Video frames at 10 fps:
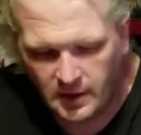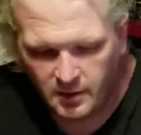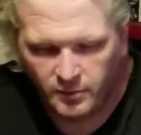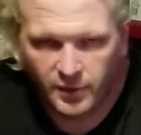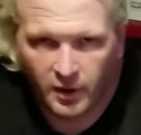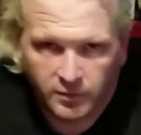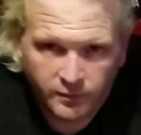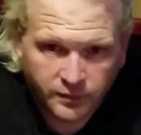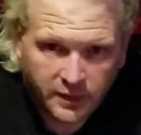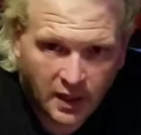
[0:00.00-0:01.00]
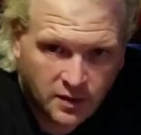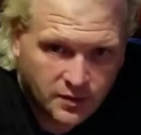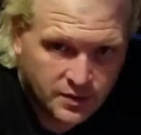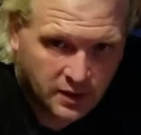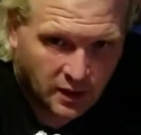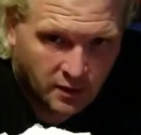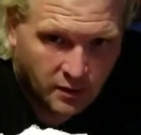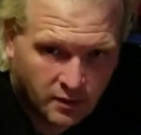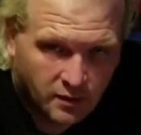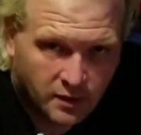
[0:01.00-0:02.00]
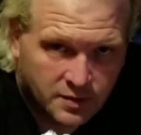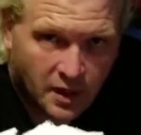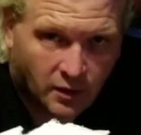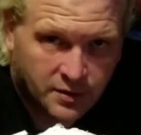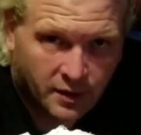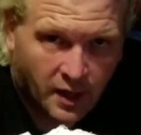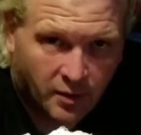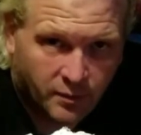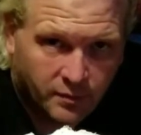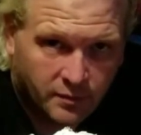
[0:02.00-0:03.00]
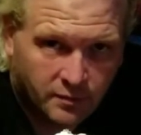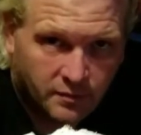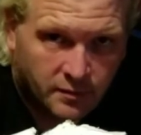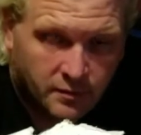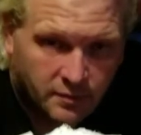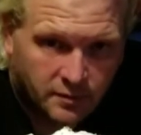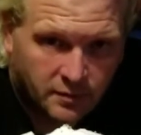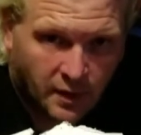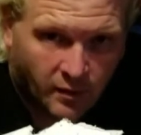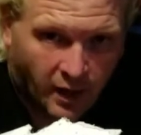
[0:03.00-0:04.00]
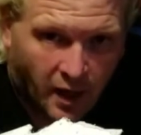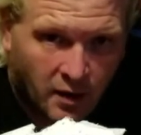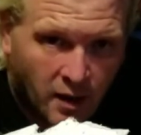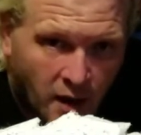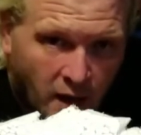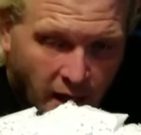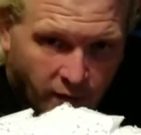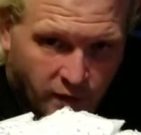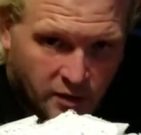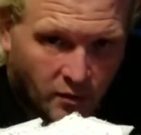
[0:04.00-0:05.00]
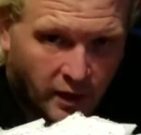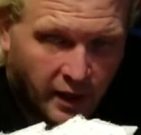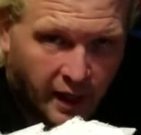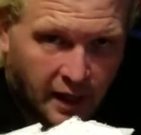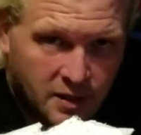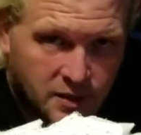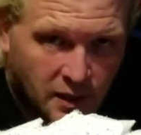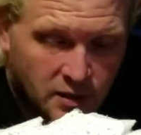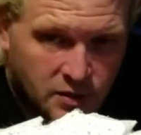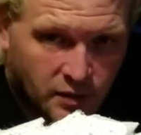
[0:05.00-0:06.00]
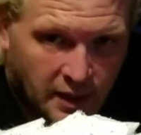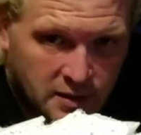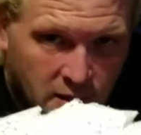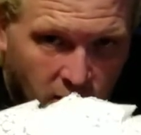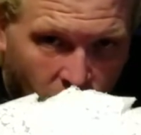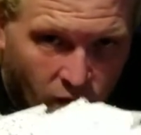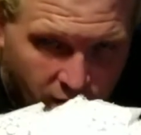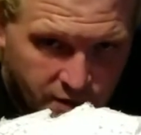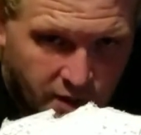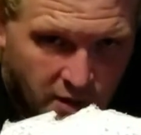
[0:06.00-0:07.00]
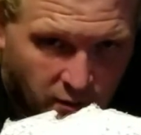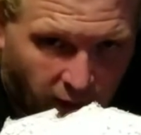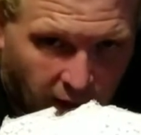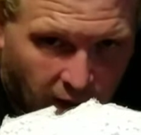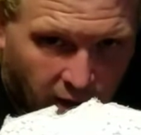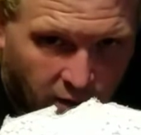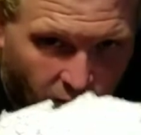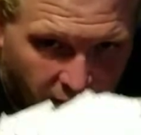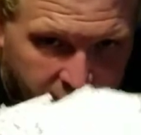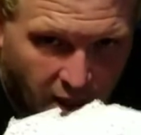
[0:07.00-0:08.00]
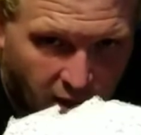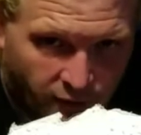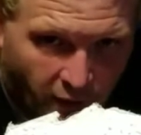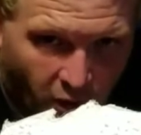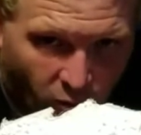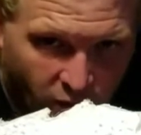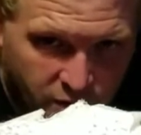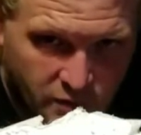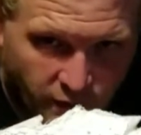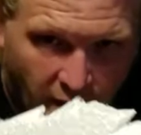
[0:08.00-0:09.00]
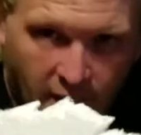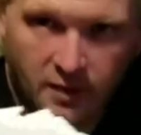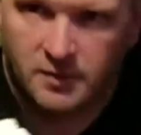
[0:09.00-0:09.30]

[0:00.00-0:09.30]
Beau, can you see the cells on that? Okay. If you're doing a city street, this can be, this kind of foam, which is very